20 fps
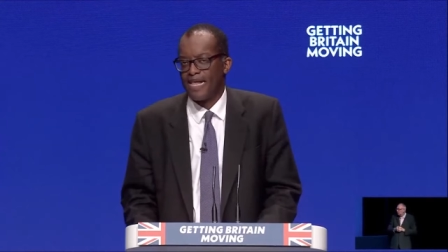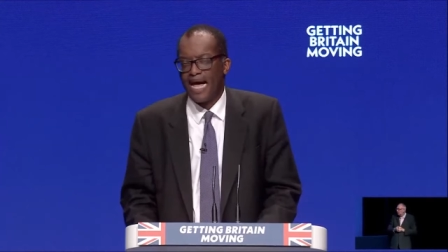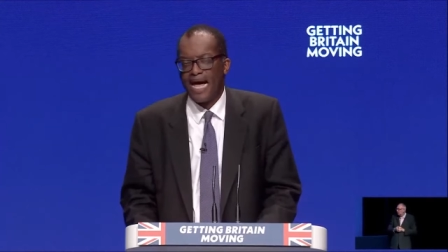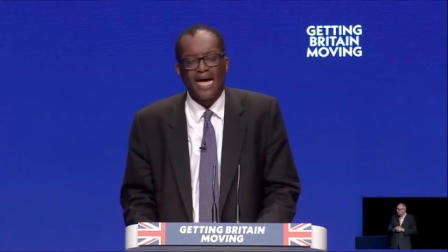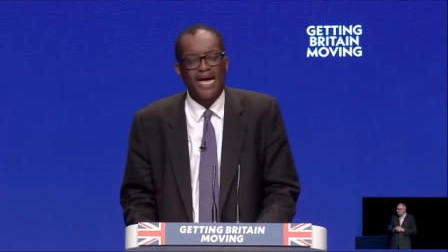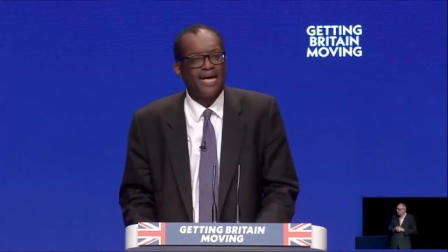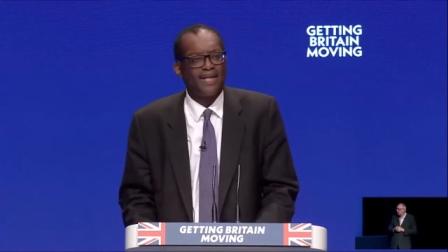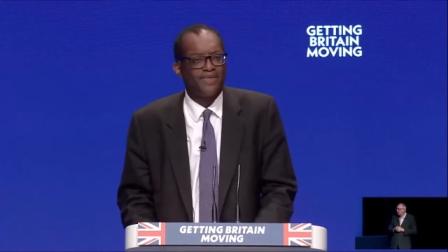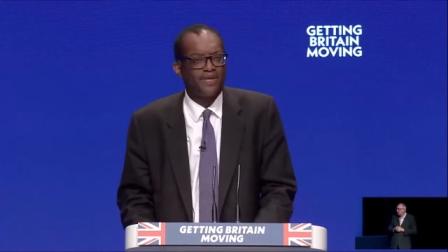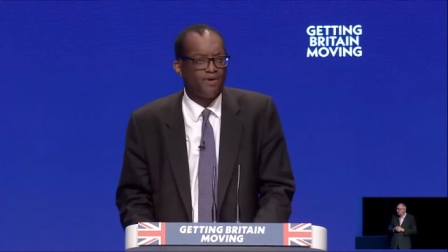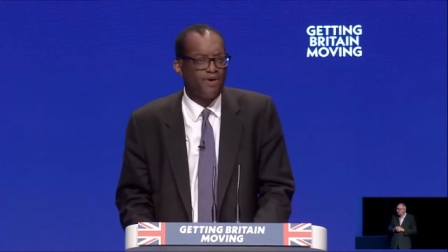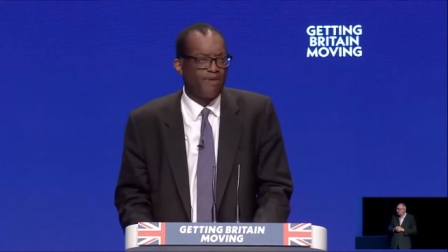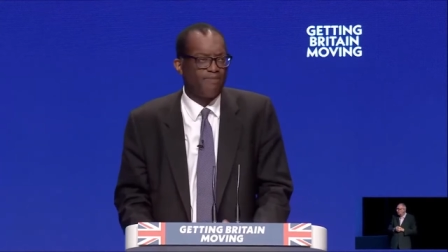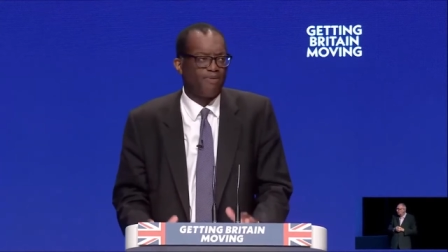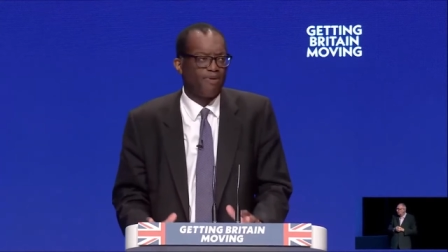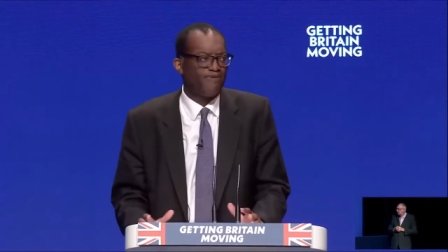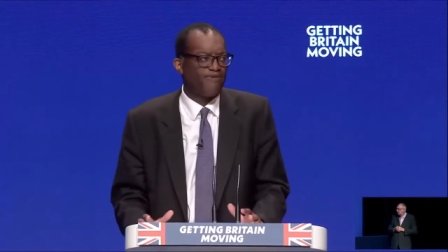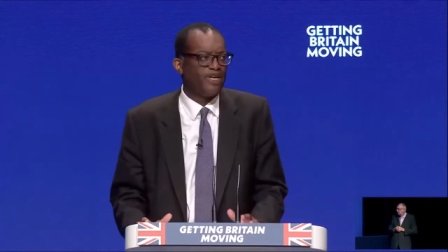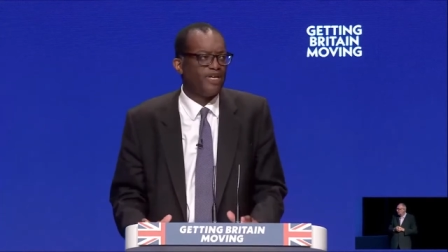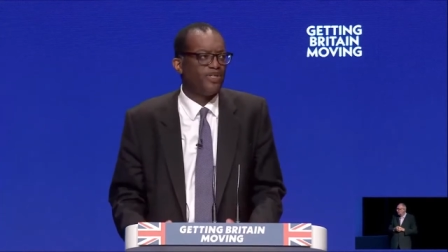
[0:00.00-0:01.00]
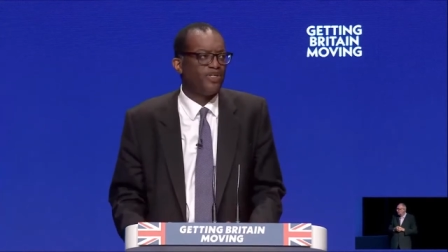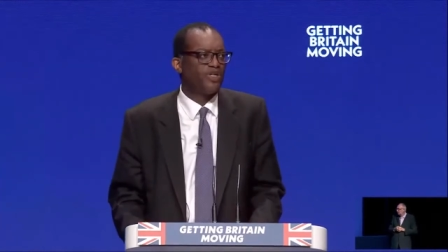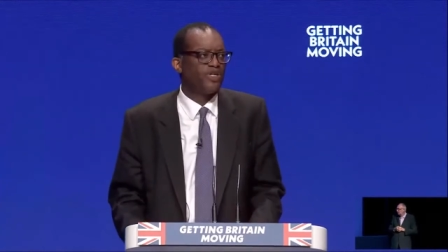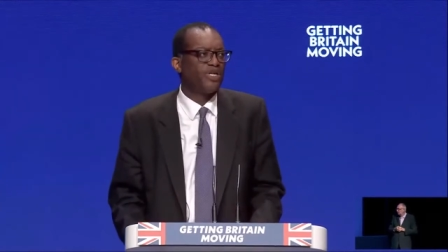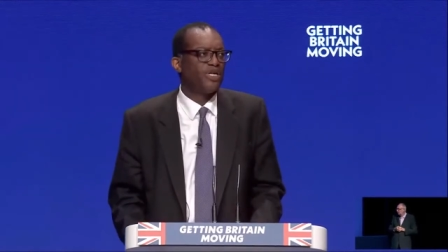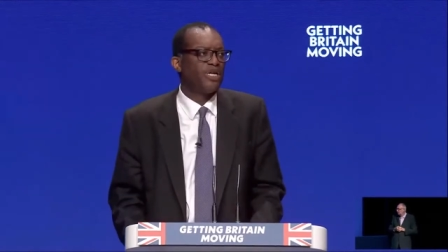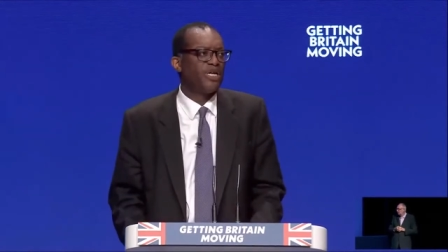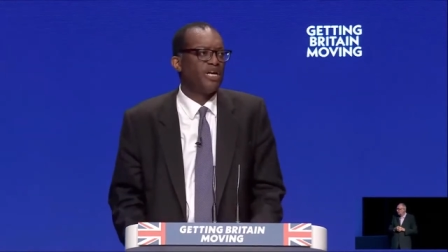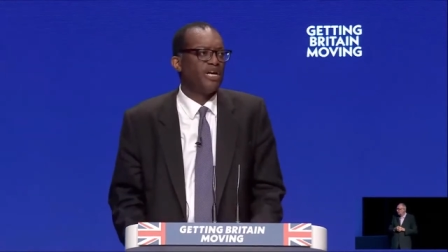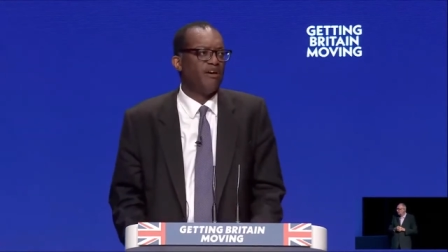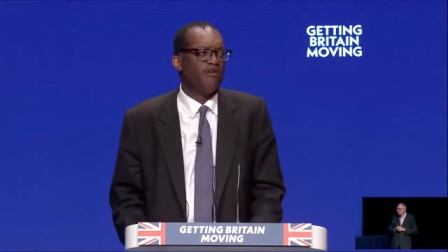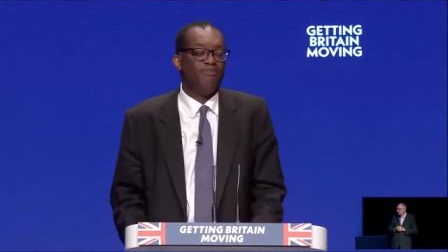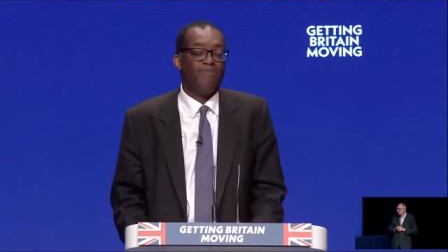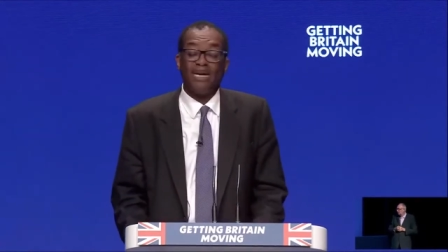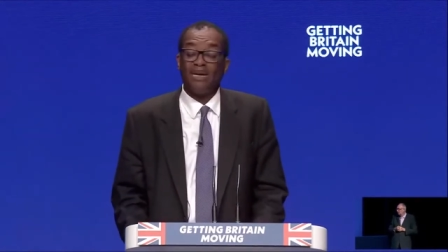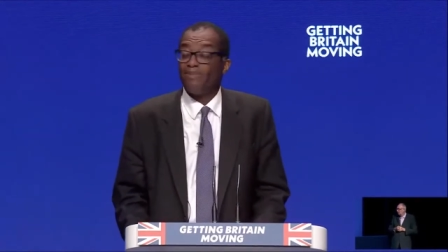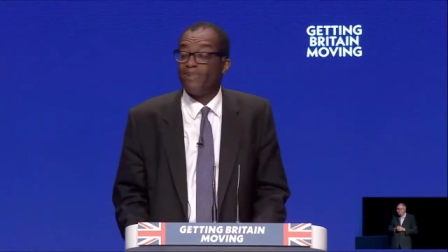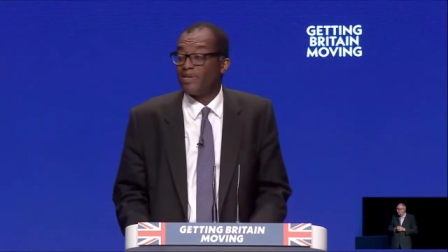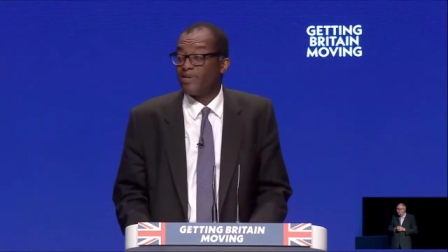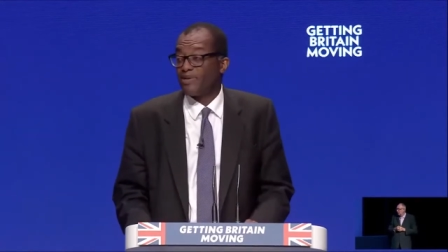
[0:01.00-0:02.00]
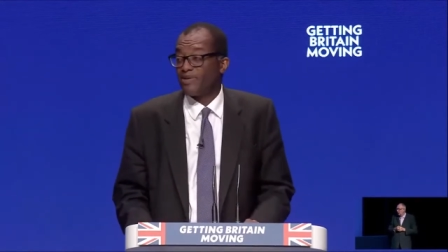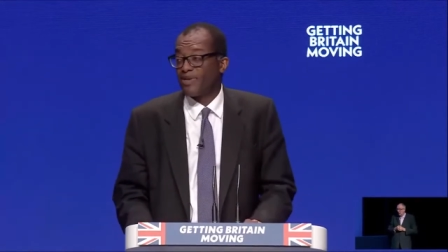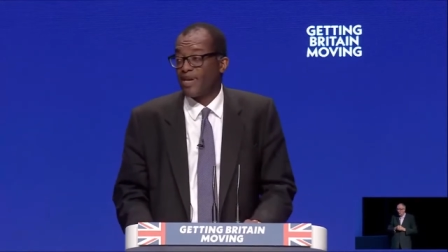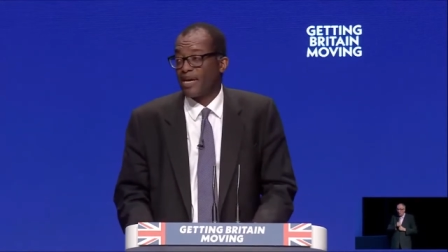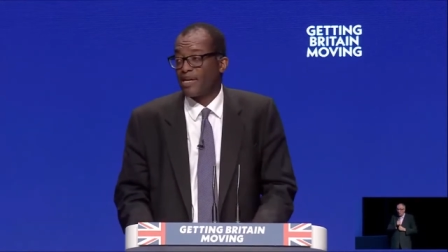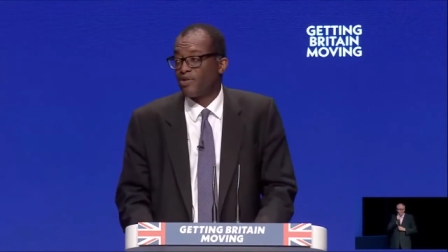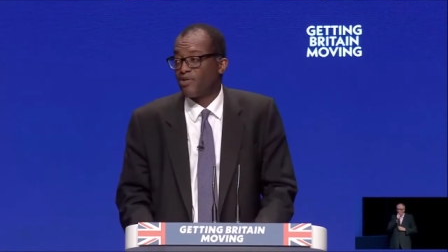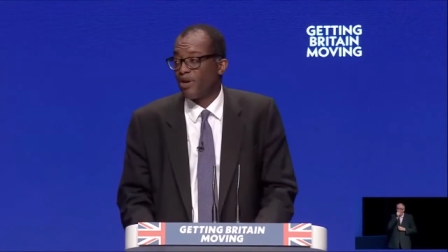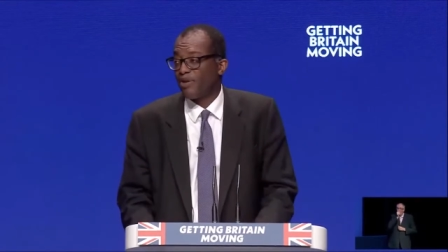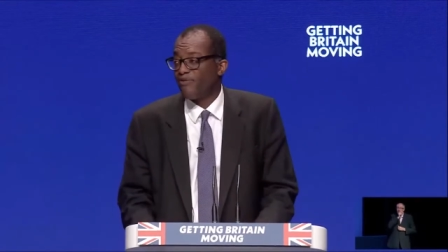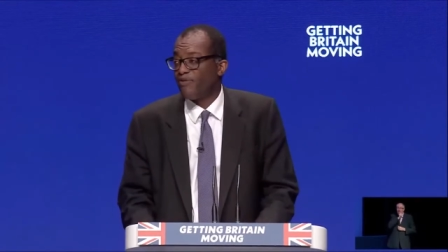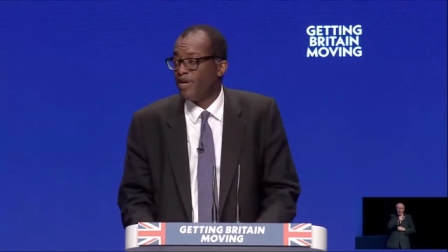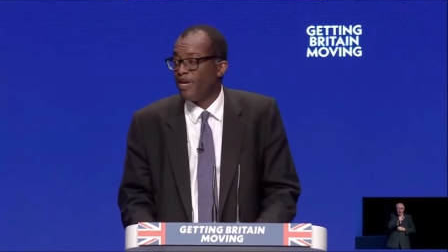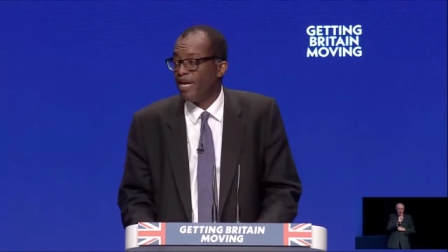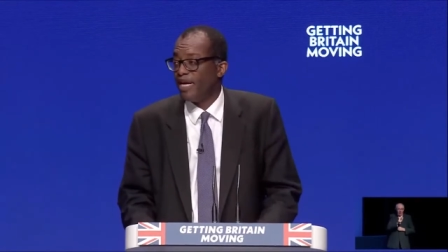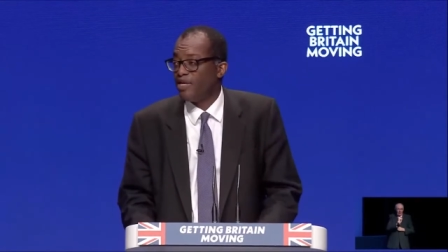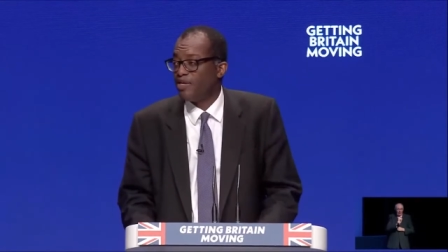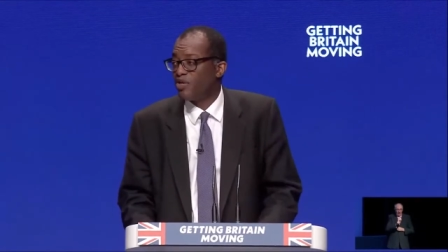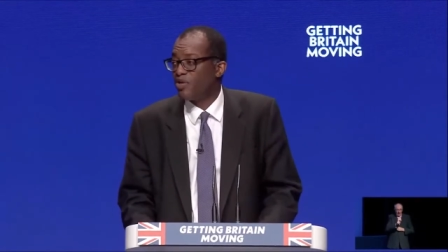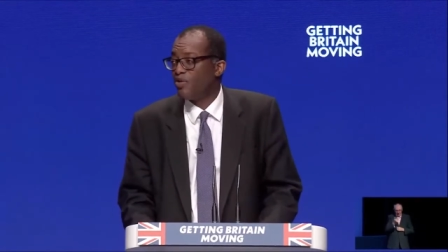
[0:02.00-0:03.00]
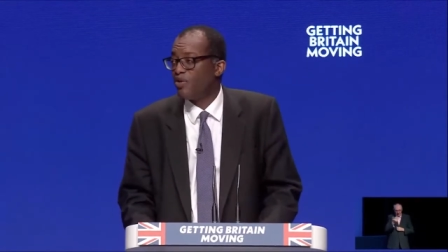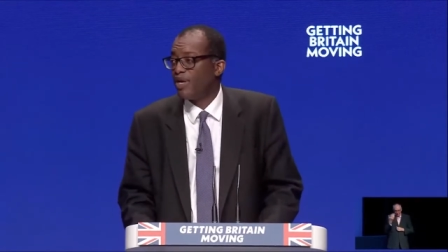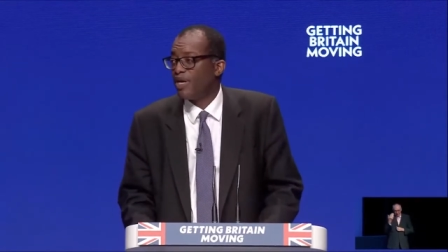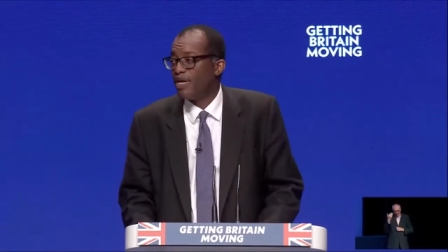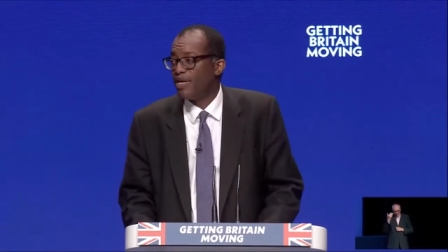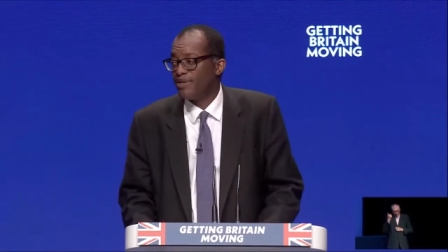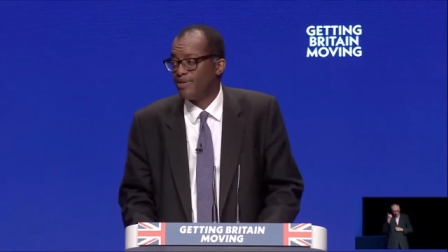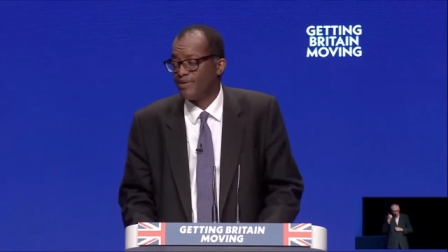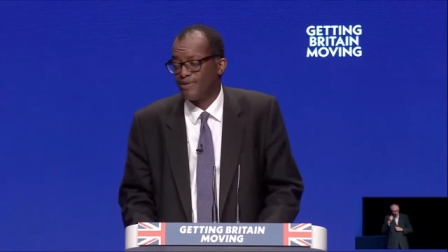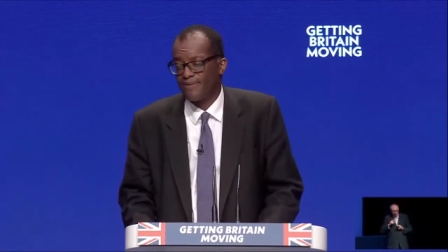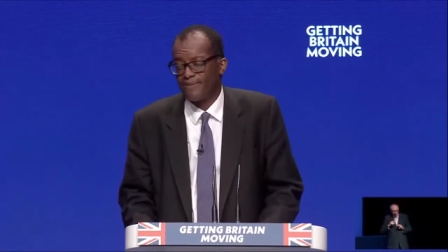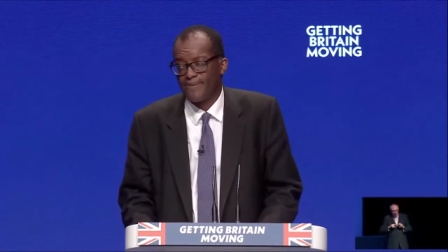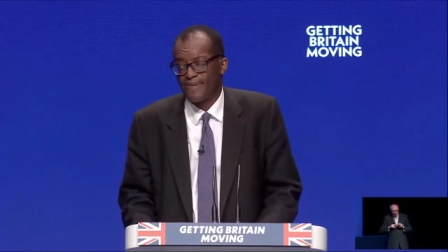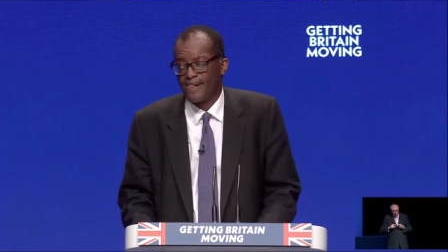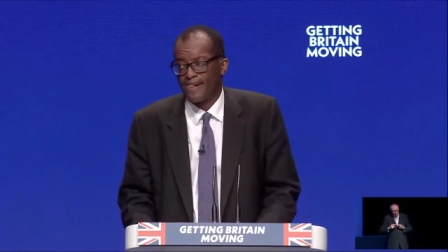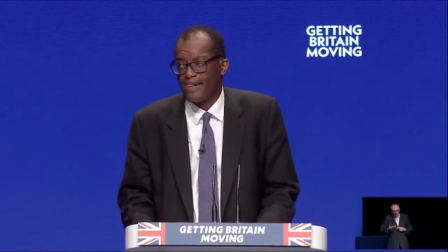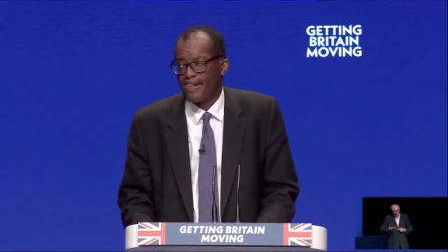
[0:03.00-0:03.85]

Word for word: I had the great privilege of being Business Secretary for nearly two years.